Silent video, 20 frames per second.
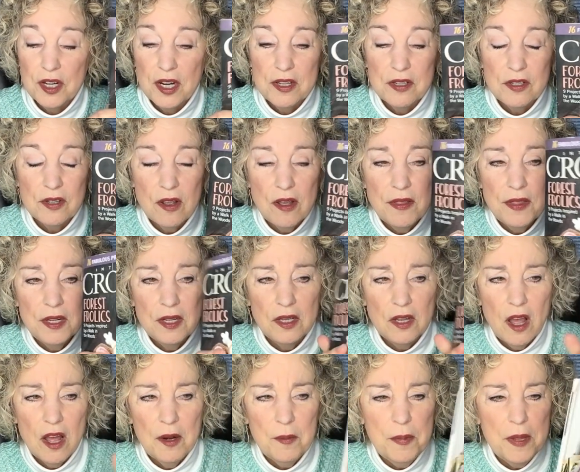And I saw that
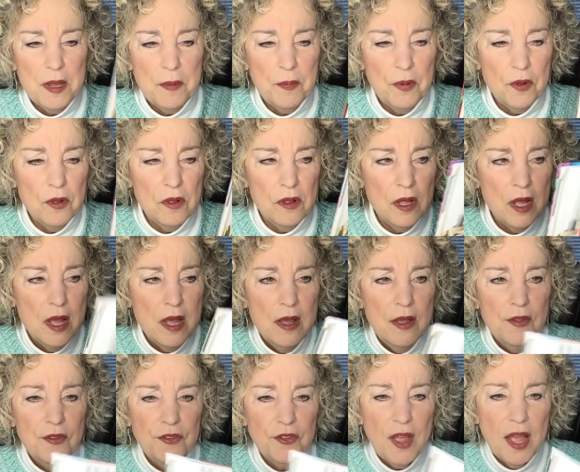a lot of people
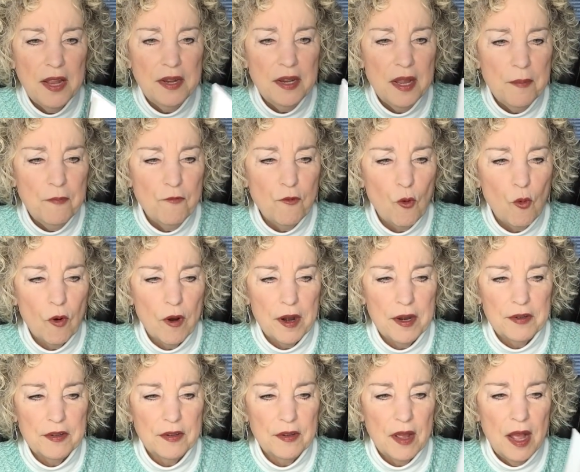signed up
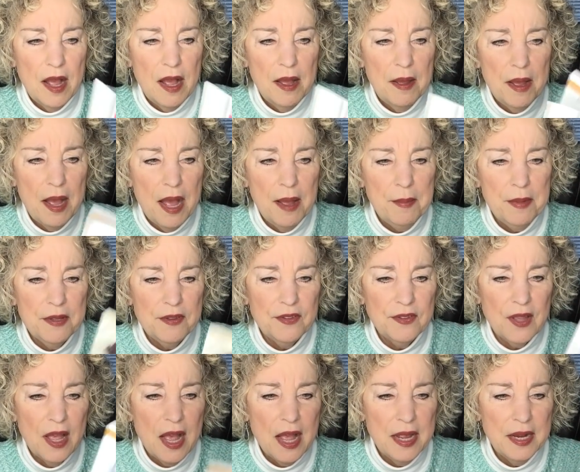for it. I, I'm
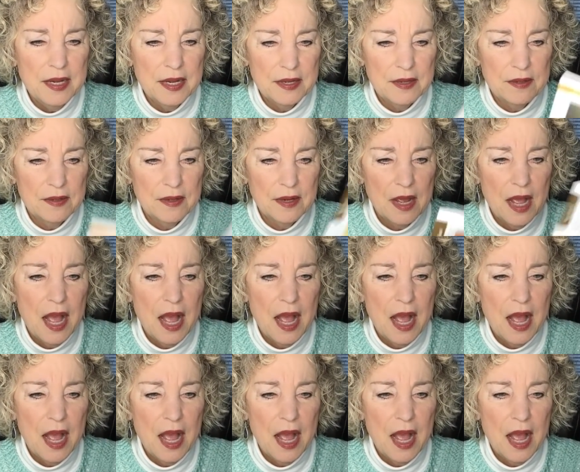excited.